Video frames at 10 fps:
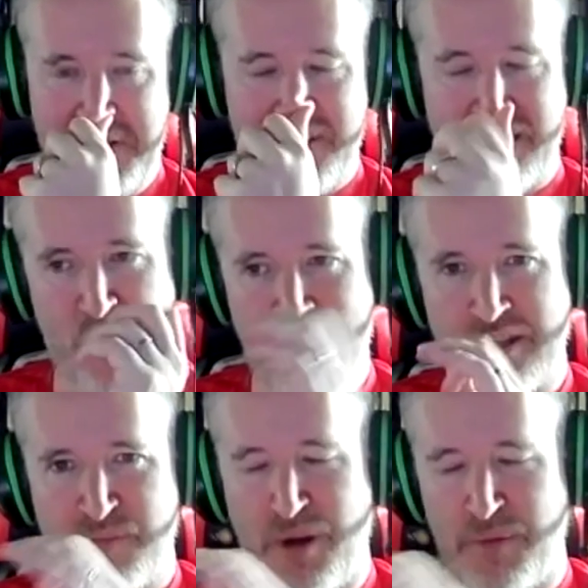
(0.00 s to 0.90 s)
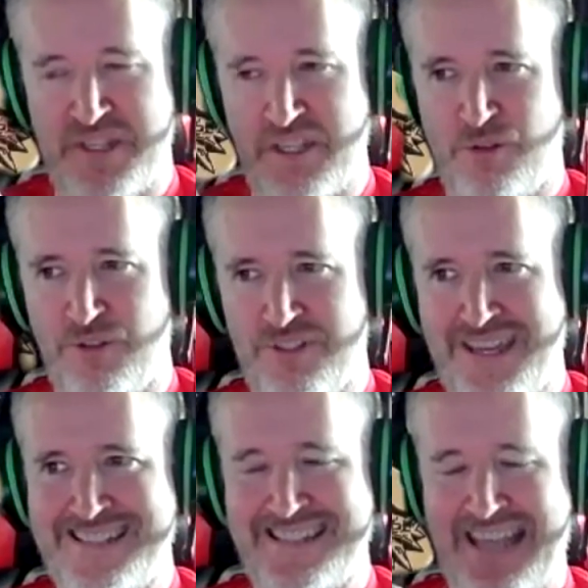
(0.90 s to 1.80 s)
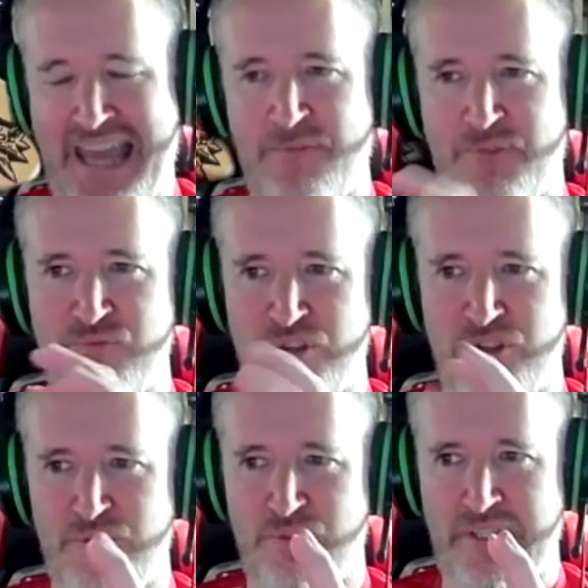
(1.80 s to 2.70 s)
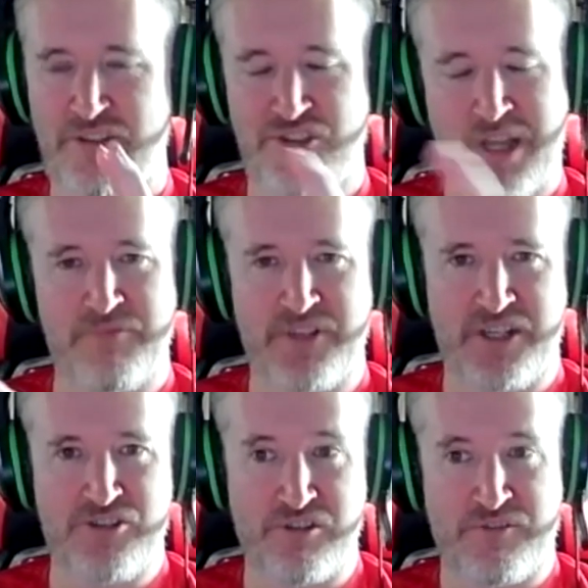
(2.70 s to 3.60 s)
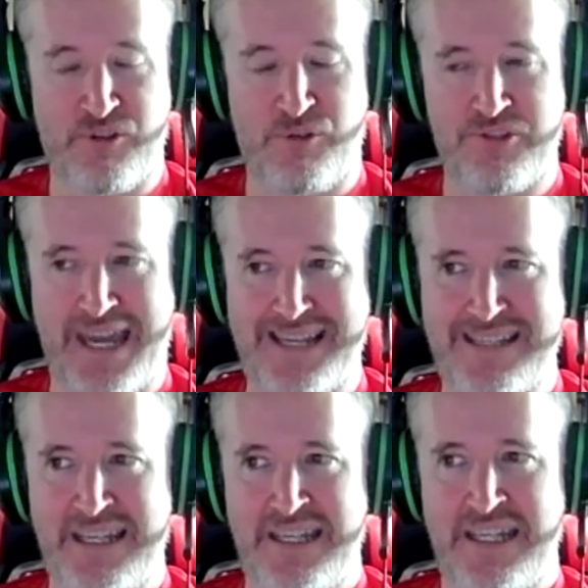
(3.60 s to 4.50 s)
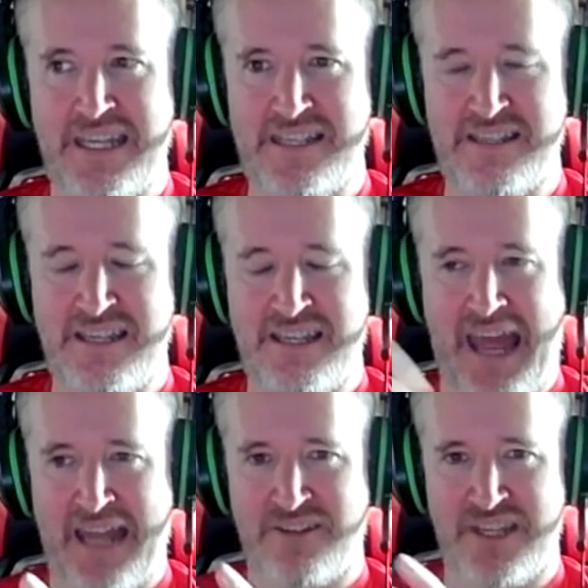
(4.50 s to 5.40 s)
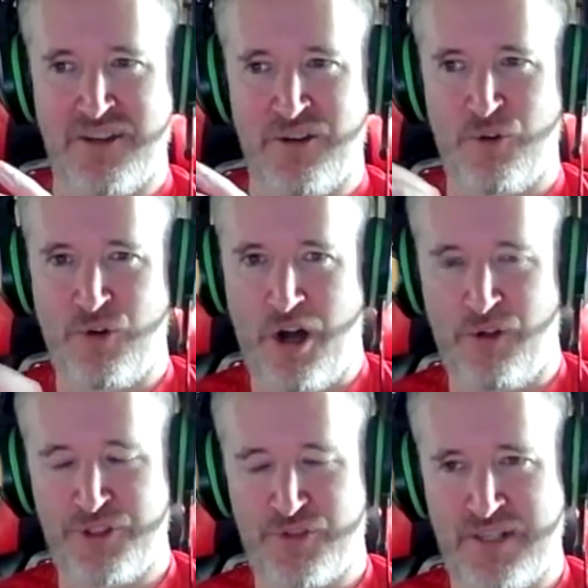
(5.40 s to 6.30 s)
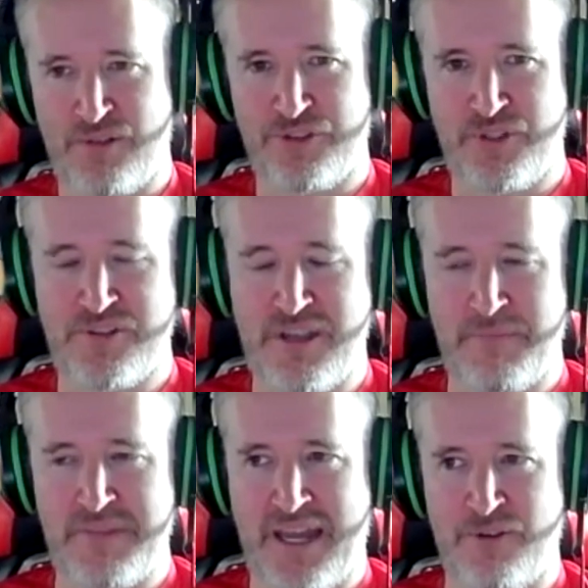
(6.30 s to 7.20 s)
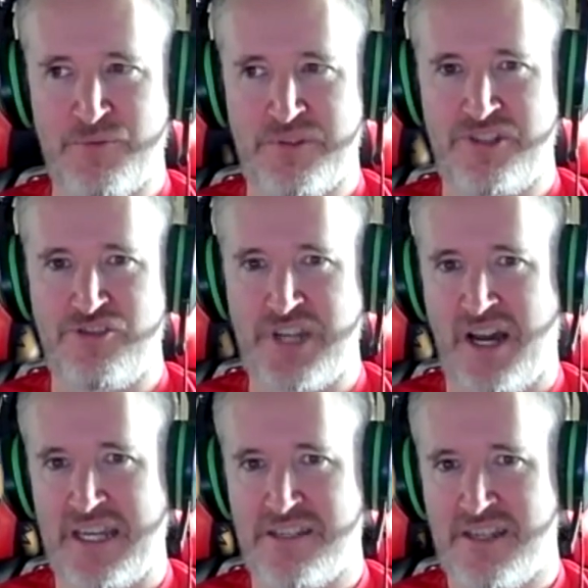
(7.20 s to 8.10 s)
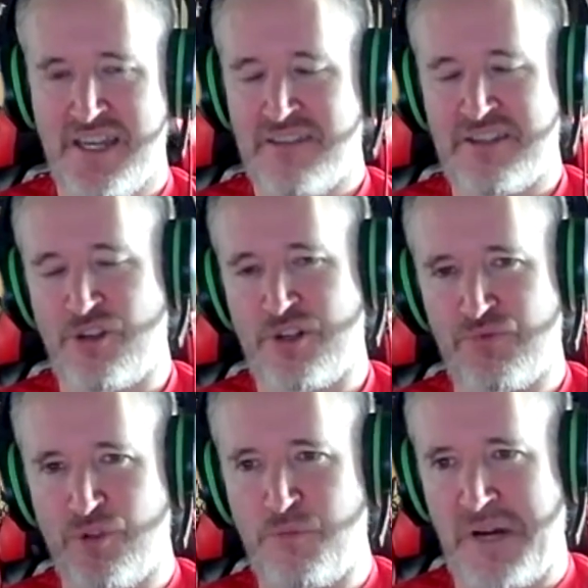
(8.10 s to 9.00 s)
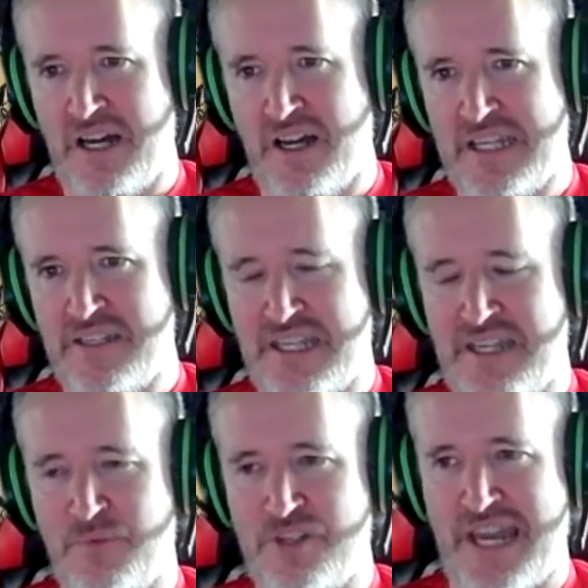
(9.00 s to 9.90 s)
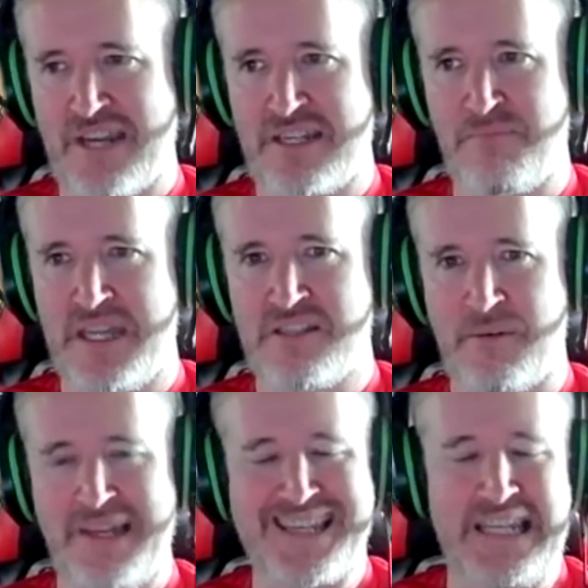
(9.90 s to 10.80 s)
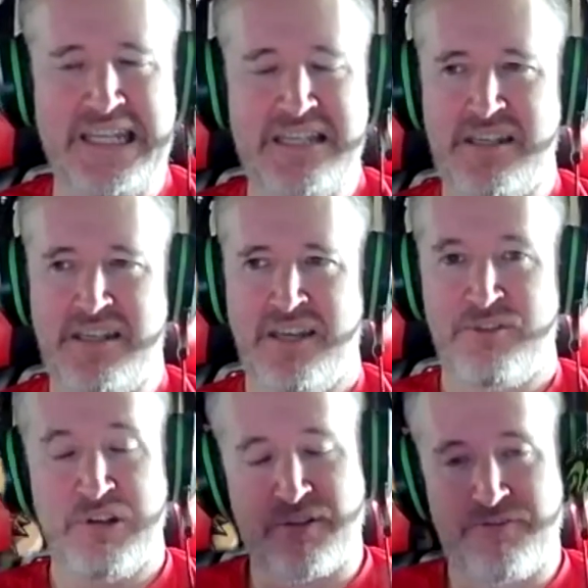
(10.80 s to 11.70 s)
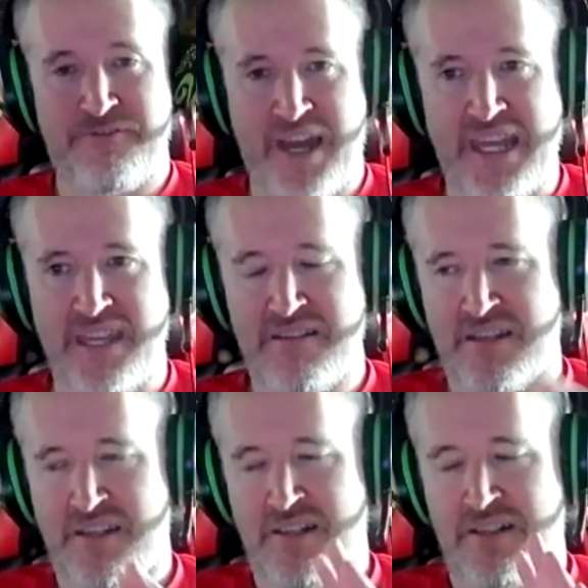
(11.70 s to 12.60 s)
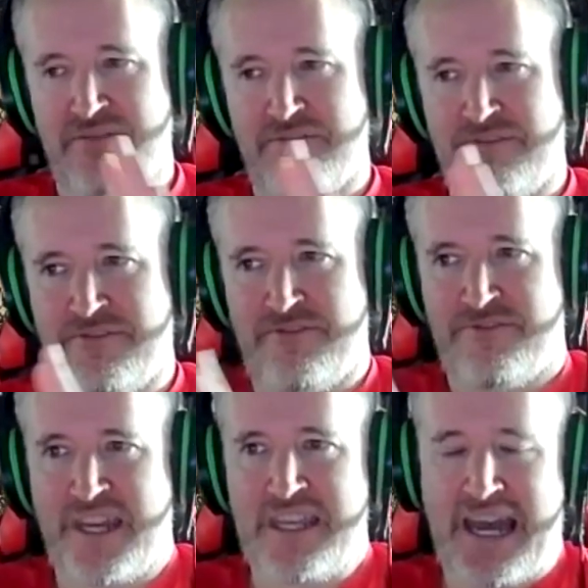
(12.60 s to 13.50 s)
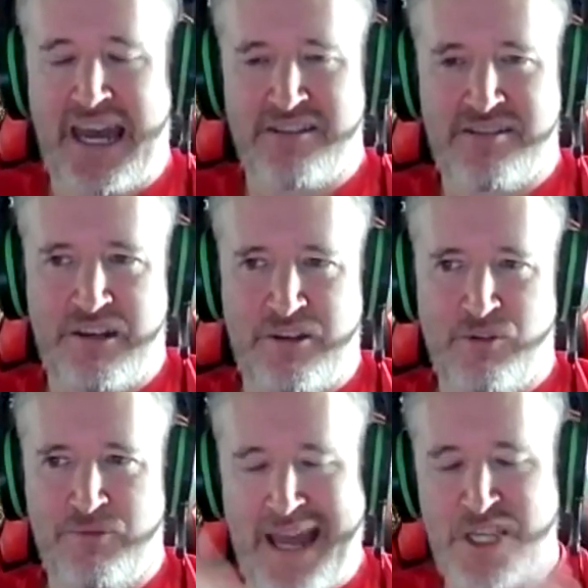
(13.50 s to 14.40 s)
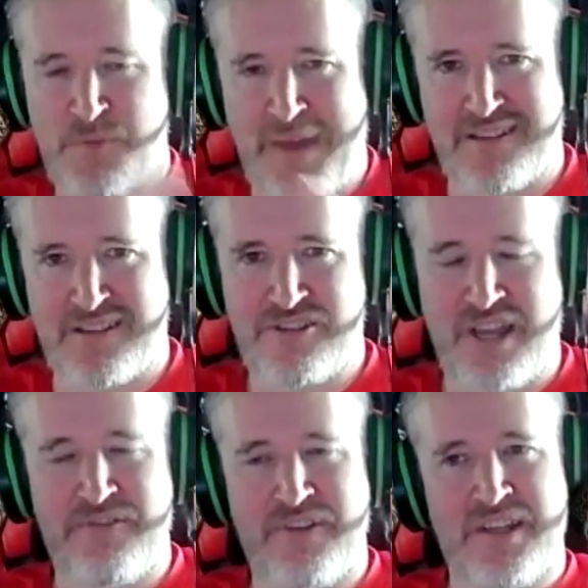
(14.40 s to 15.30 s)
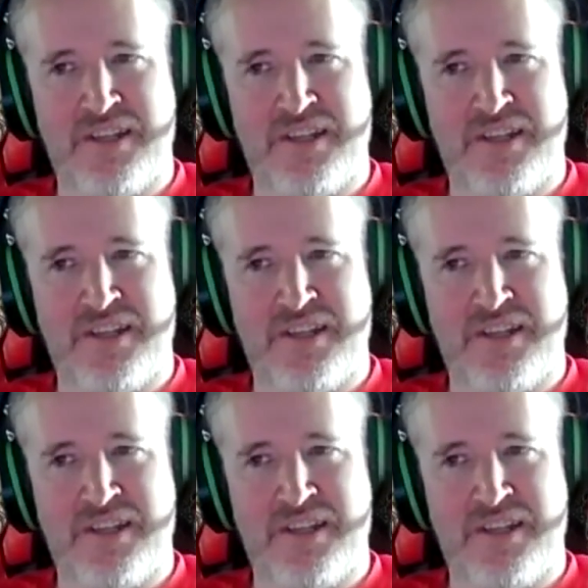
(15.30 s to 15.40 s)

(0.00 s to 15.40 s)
And one of the problems in Cortex is that every rule in some versions of Cortex is adding or altering or doing something else with a dice. There's not a rule behind it which actually means so. Like at least in if you look at Fate, Fate has your aspects and stuff.